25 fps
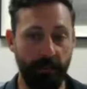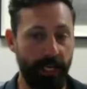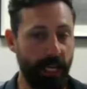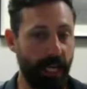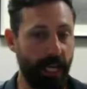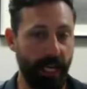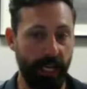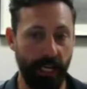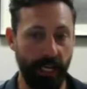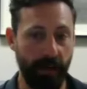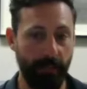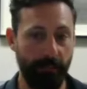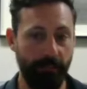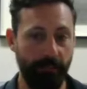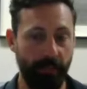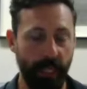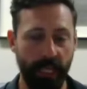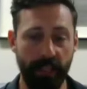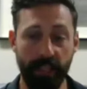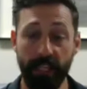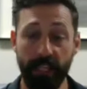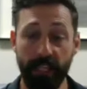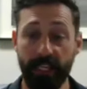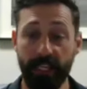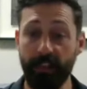diet,
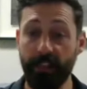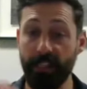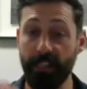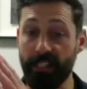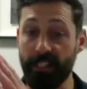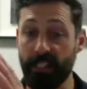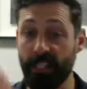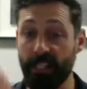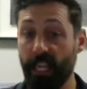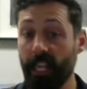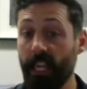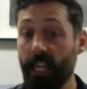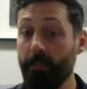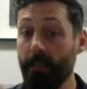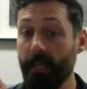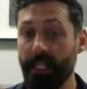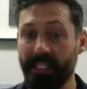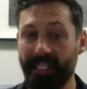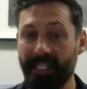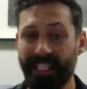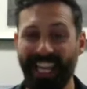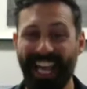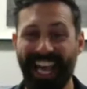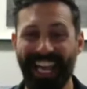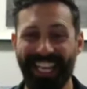and they did the same
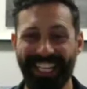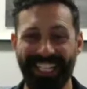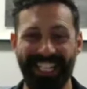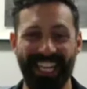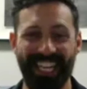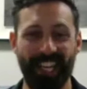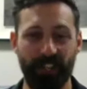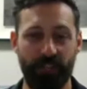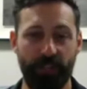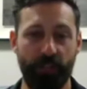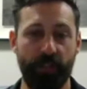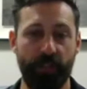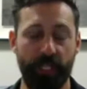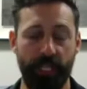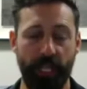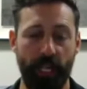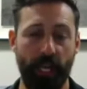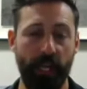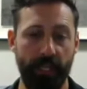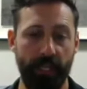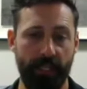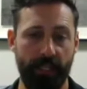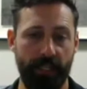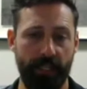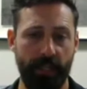exact
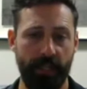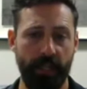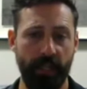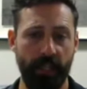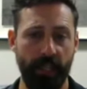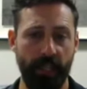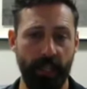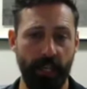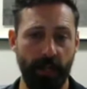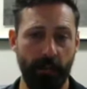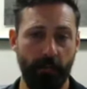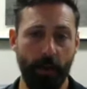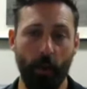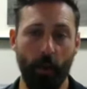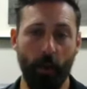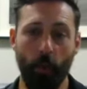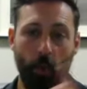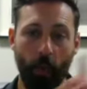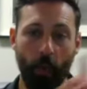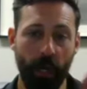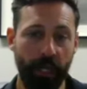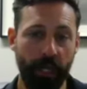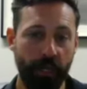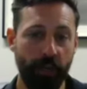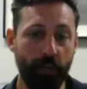exercise. But
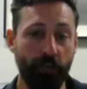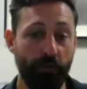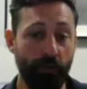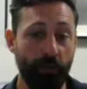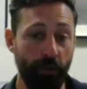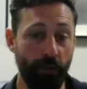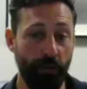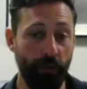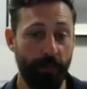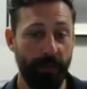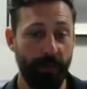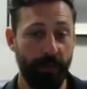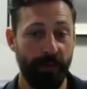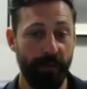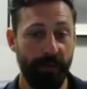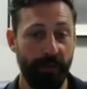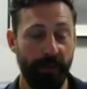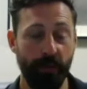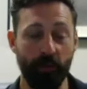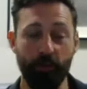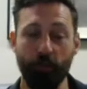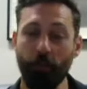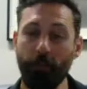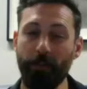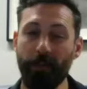one group, the
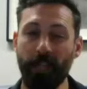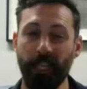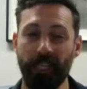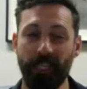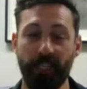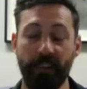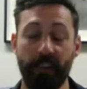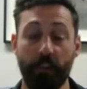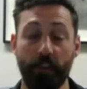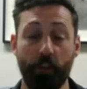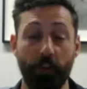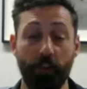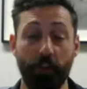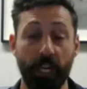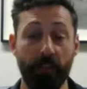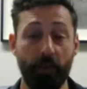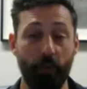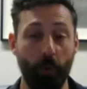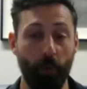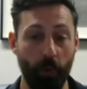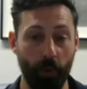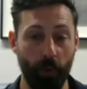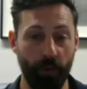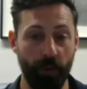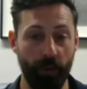group that did the correct
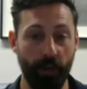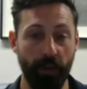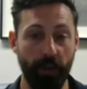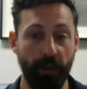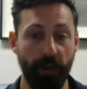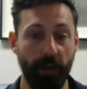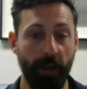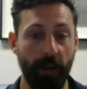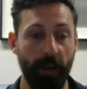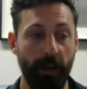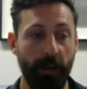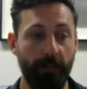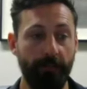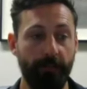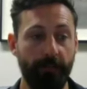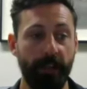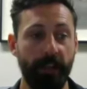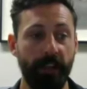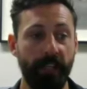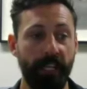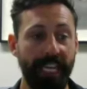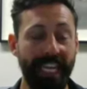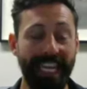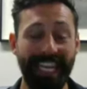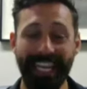order of
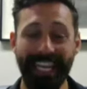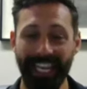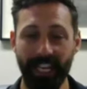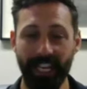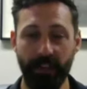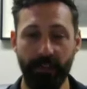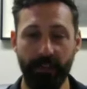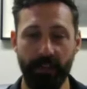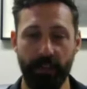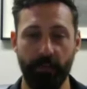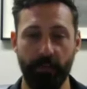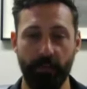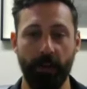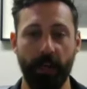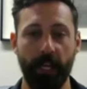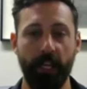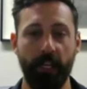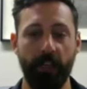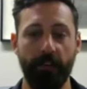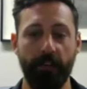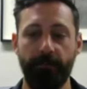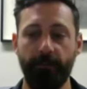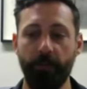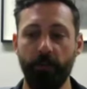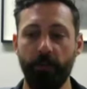eating, the
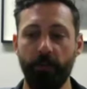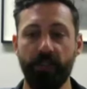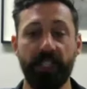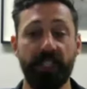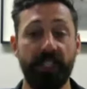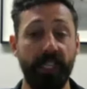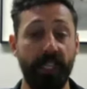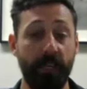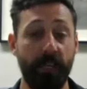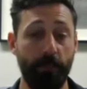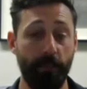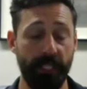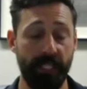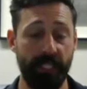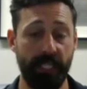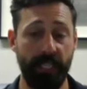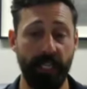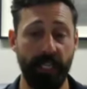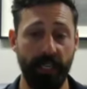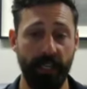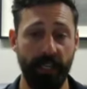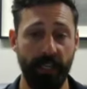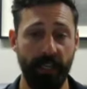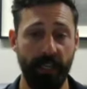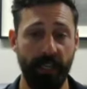right food
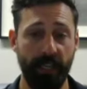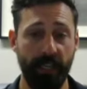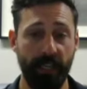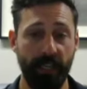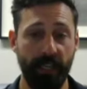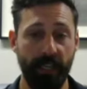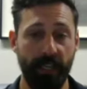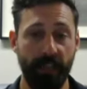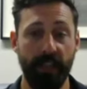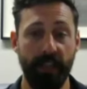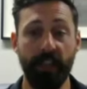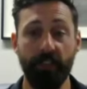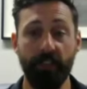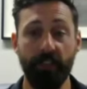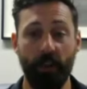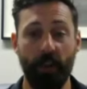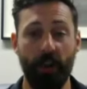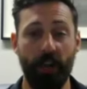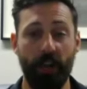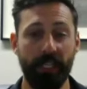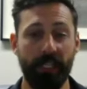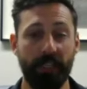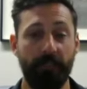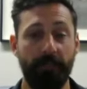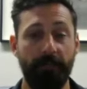sequencing, they
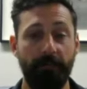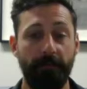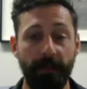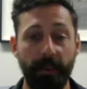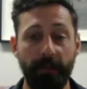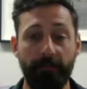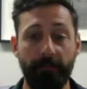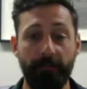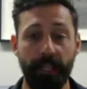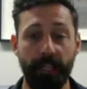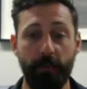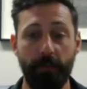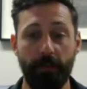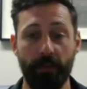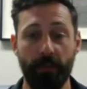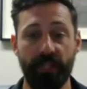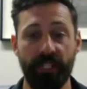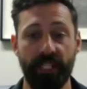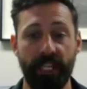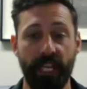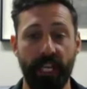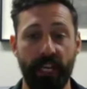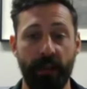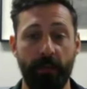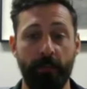lost
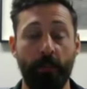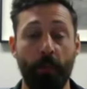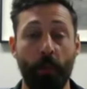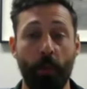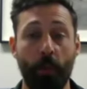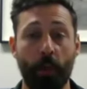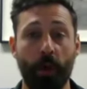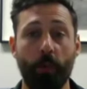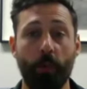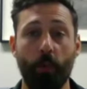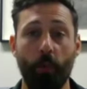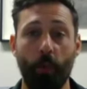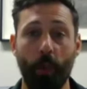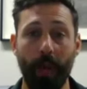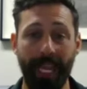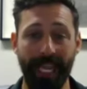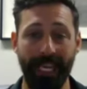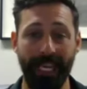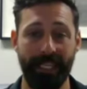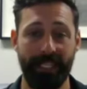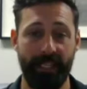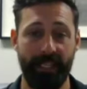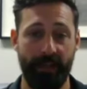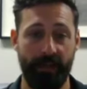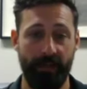50% more
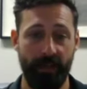weight.